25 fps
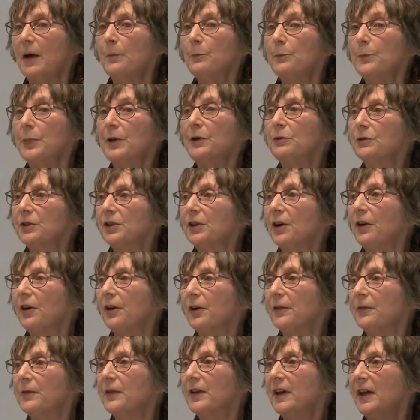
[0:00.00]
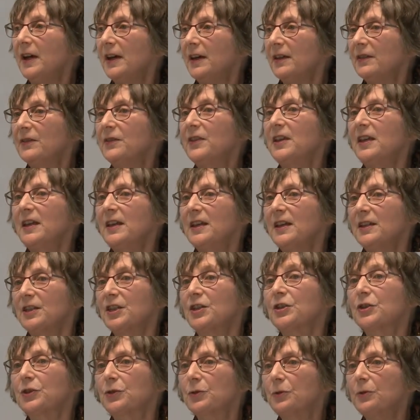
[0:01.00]
built on their
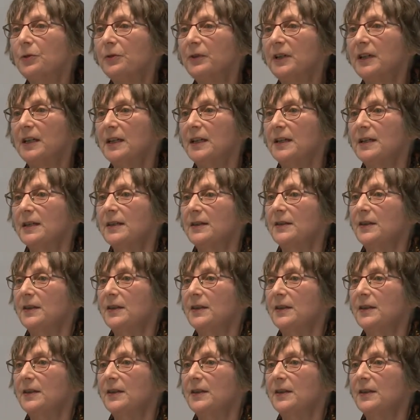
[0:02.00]
stories,